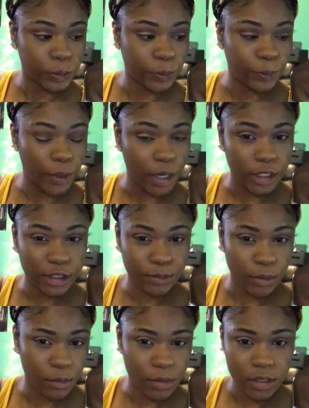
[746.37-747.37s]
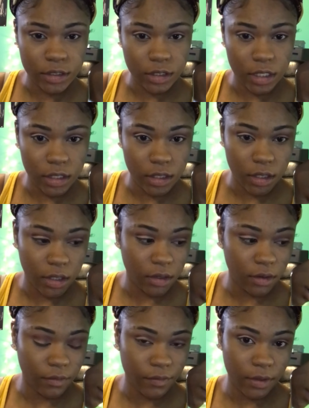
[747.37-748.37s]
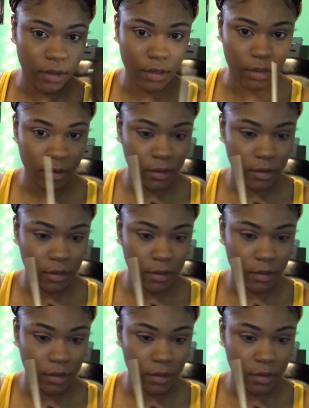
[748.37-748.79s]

brownish, purplish color over here.